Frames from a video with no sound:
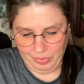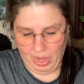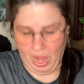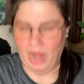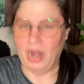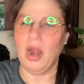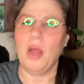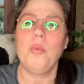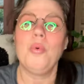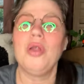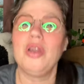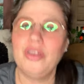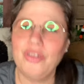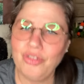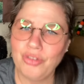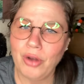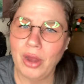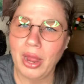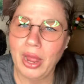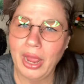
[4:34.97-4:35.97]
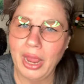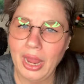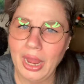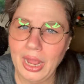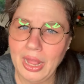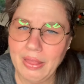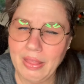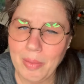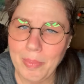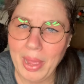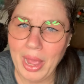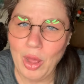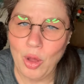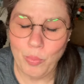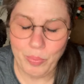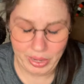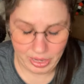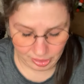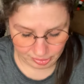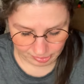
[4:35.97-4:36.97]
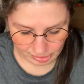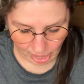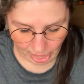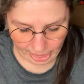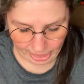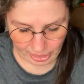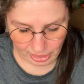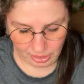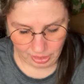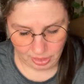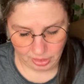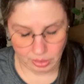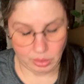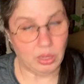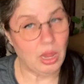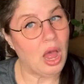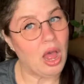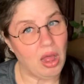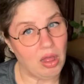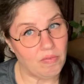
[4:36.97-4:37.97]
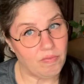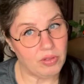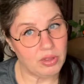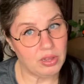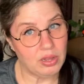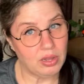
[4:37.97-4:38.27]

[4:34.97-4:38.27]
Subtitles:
And I want to try them out because I love